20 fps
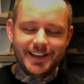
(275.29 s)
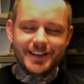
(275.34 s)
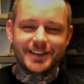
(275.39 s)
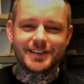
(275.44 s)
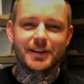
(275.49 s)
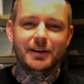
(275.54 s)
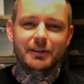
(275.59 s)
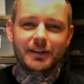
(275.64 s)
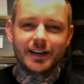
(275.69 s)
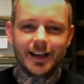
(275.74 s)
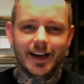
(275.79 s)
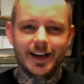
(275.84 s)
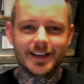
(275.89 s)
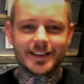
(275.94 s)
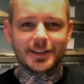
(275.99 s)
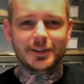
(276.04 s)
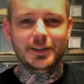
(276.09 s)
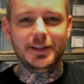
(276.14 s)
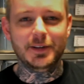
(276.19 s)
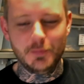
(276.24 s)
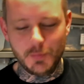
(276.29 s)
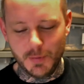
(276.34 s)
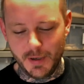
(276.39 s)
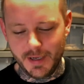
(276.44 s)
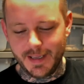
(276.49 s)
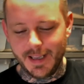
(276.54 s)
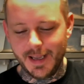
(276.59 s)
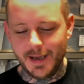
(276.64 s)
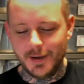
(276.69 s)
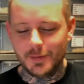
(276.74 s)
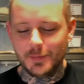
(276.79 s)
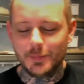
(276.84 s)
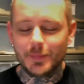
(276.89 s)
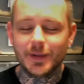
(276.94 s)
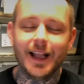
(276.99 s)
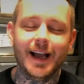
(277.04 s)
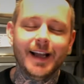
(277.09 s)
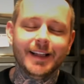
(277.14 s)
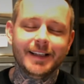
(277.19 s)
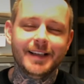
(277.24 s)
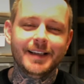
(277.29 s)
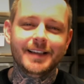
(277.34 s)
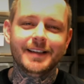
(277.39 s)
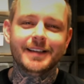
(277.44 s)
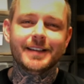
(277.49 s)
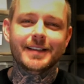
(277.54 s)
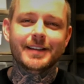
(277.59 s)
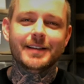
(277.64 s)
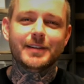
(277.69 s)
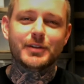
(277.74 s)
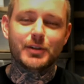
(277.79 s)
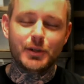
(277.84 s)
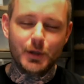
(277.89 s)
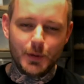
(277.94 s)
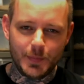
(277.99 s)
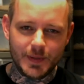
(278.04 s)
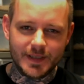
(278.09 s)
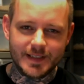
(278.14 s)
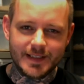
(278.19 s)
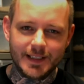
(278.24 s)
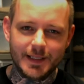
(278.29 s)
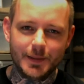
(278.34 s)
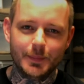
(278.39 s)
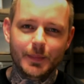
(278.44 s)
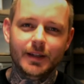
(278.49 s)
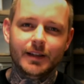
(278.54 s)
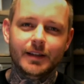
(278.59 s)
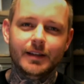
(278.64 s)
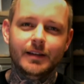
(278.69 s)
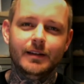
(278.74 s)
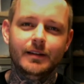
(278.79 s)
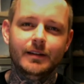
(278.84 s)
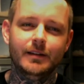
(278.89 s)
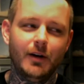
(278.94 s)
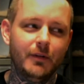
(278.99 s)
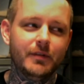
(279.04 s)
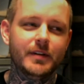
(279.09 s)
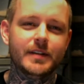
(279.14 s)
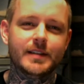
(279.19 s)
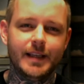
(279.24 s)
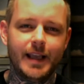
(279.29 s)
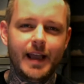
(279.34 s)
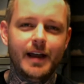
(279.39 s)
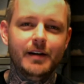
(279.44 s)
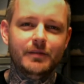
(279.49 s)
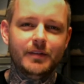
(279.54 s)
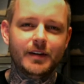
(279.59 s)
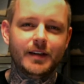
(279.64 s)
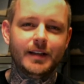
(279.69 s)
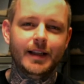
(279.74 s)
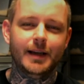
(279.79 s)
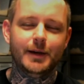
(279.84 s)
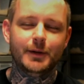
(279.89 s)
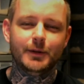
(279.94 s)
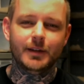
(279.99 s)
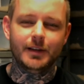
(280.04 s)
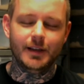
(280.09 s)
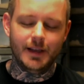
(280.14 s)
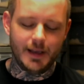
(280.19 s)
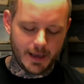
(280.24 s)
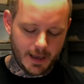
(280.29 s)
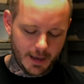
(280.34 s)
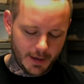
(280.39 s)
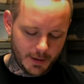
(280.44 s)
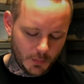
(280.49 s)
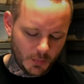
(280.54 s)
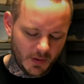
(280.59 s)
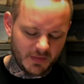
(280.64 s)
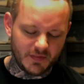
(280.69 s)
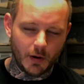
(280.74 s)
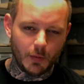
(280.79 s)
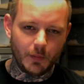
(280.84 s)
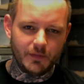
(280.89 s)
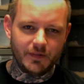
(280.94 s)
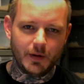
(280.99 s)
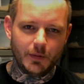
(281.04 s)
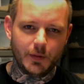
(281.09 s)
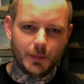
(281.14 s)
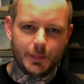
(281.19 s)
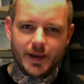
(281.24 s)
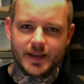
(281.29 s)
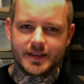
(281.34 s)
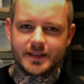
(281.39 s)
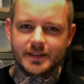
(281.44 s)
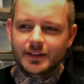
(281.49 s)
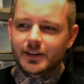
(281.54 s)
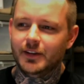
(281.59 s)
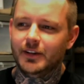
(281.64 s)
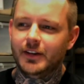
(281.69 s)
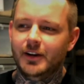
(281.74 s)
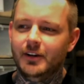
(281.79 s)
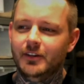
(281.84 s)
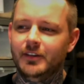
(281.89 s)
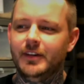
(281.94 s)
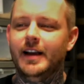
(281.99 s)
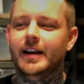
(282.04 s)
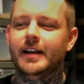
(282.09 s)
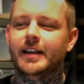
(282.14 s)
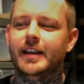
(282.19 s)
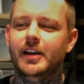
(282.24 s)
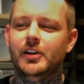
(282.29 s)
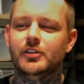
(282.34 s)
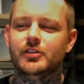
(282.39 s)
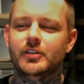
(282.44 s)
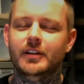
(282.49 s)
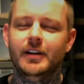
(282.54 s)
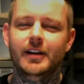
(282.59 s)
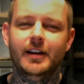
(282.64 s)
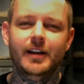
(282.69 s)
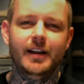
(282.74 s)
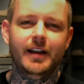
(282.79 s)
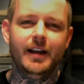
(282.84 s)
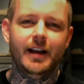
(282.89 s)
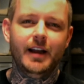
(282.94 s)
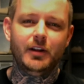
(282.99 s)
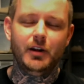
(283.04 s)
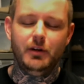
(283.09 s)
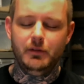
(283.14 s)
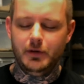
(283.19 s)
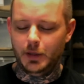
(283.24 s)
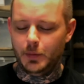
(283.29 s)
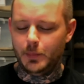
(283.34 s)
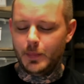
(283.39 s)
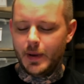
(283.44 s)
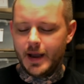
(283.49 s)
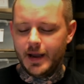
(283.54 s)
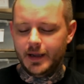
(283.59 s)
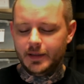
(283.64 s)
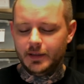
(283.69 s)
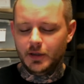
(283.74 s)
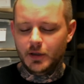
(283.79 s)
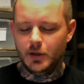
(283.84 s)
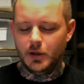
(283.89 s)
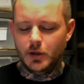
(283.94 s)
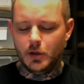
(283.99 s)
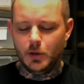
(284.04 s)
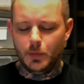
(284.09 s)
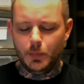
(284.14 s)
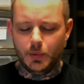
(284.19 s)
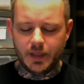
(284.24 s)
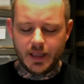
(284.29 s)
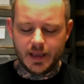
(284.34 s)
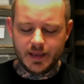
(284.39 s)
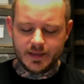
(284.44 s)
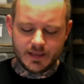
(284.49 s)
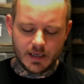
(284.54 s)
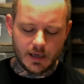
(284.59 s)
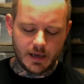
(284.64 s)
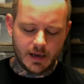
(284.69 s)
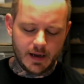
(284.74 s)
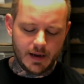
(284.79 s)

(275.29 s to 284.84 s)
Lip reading: Sorry guys, I couldn't even work it out. Banana, super cinnamon, obviously het for clown, with or without the pastel on that occasion. I don't really mind, but yes,